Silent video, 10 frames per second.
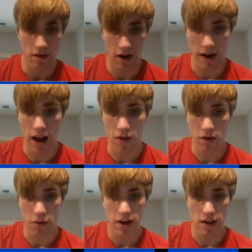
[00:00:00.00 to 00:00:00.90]
Right now the
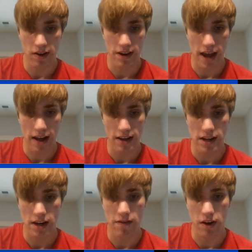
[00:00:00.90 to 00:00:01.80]
queen is attacked,
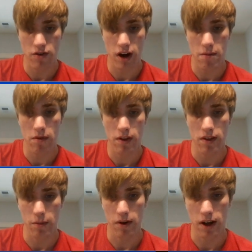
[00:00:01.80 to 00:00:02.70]
and if I try and move it
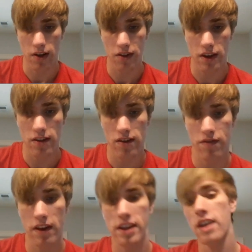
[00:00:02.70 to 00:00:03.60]
somewhere else, it's
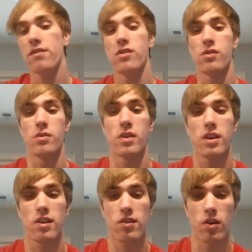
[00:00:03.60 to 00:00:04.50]
defending f2.
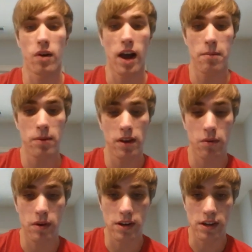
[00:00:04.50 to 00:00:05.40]
So I play
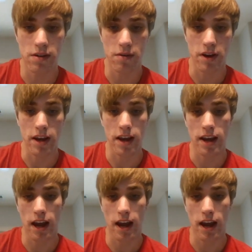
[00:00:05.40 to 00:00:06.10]
queen to d3.